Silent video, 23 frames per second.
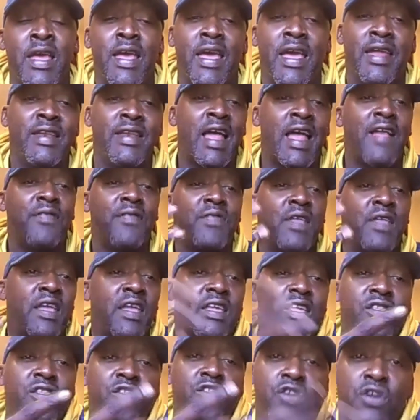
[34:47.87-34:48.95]
and not
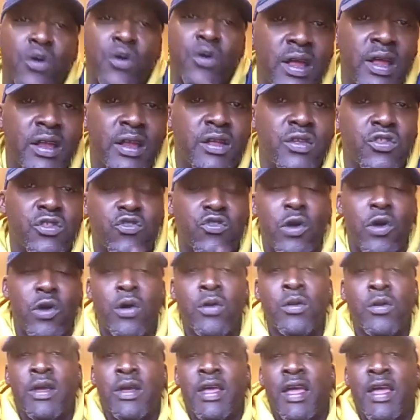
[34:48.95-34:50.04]
thinking you're in
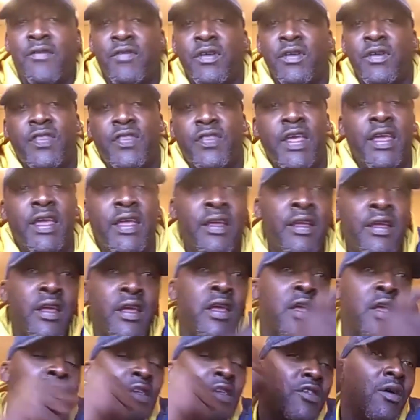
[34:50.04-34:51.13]
control of everything.
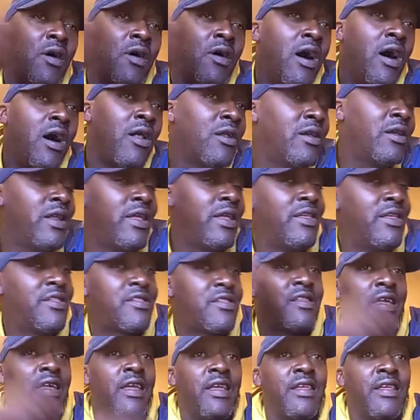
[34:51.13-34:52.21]
So all of these
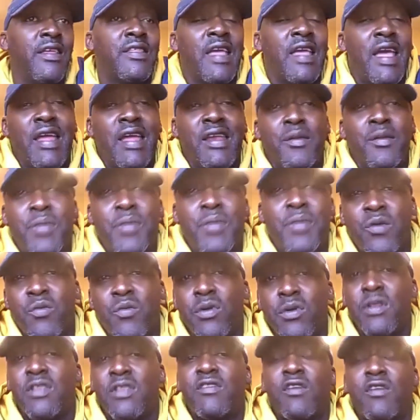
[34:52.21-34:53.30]
things had to be
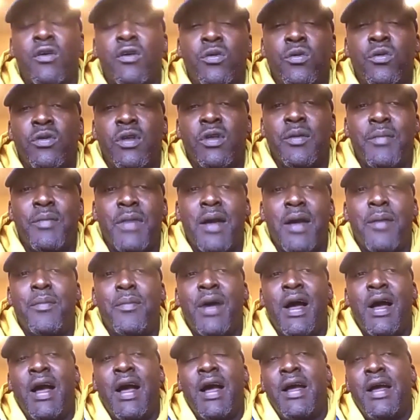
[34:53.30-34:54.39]
retooled in my
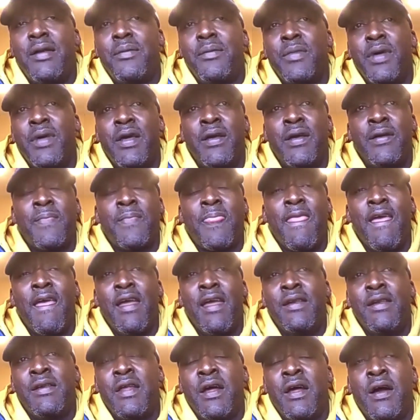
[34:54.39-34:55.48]
mind, man.
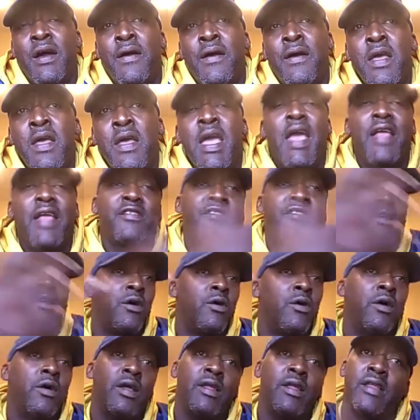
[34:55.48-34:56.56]
And
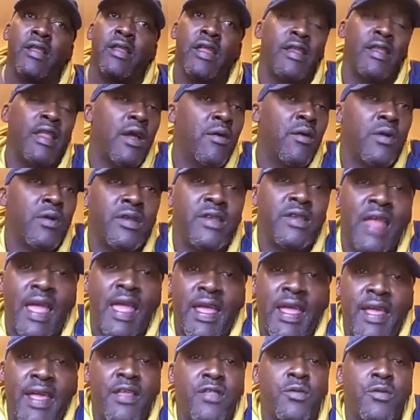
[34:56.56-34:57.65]
there were
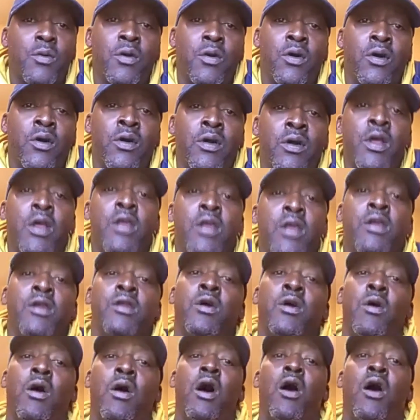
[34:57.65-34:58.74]
days where,
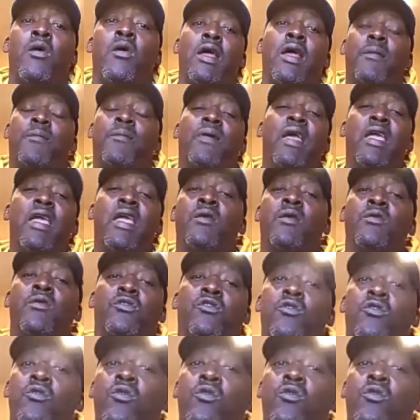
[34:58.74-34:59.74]
all that pain was too